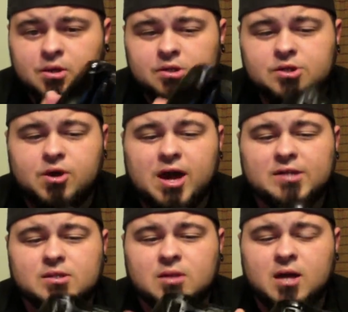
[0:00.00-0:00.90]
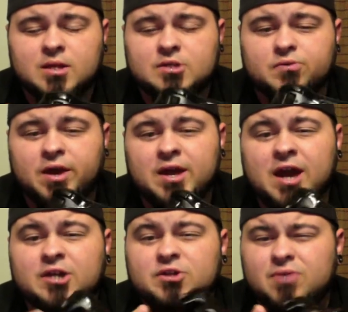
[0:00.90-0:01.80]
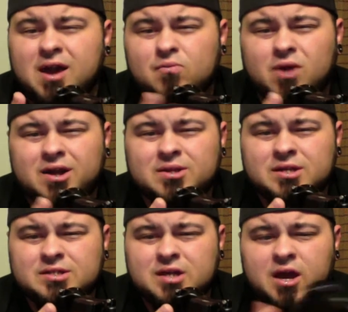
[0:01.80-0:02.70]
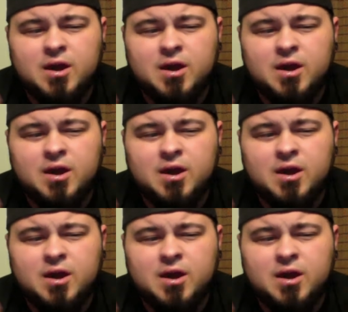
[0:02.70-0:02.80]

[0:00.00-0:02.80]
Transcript: so it has a lot less weight. I do have wireless.